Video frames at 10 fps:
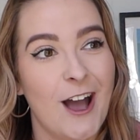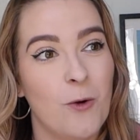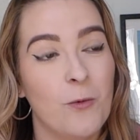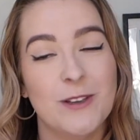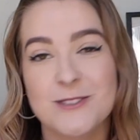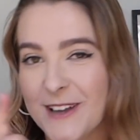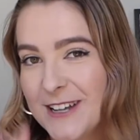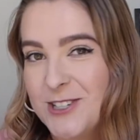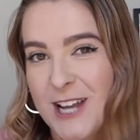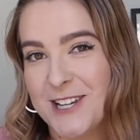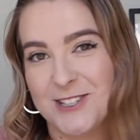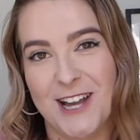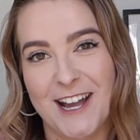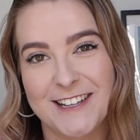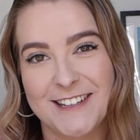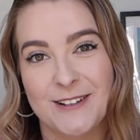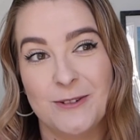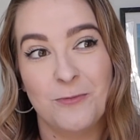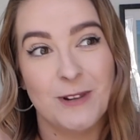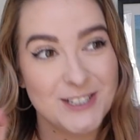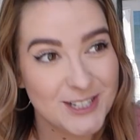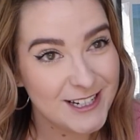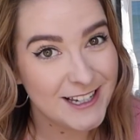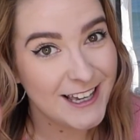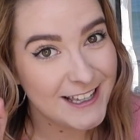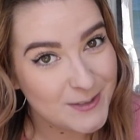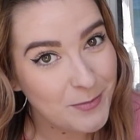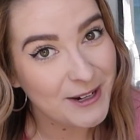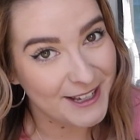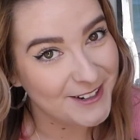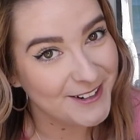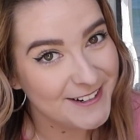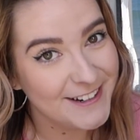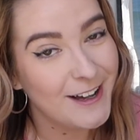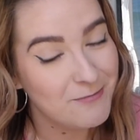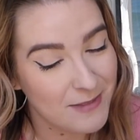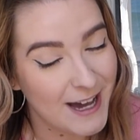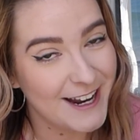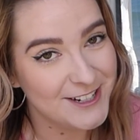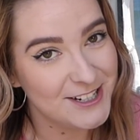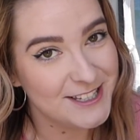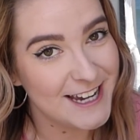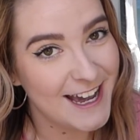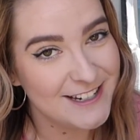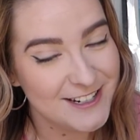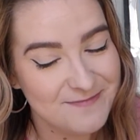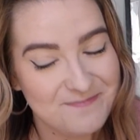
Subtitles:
We also had Shake Shack, which is pretty good, might I just add.